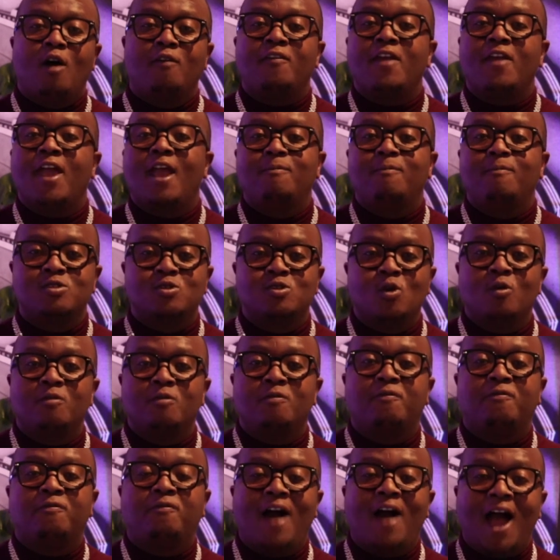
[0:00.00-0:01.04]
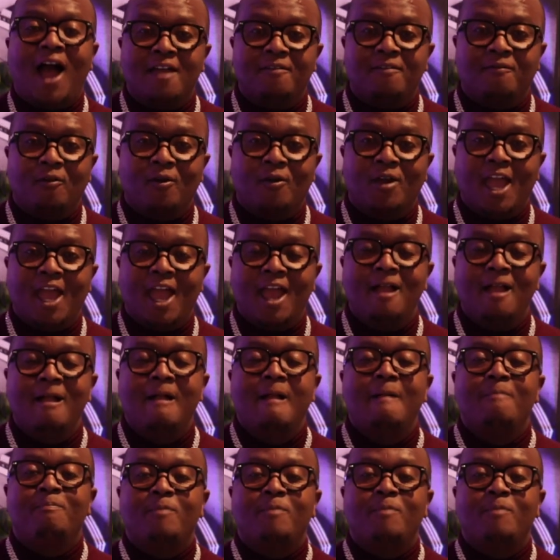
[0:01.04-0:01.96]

of episode 5, okay?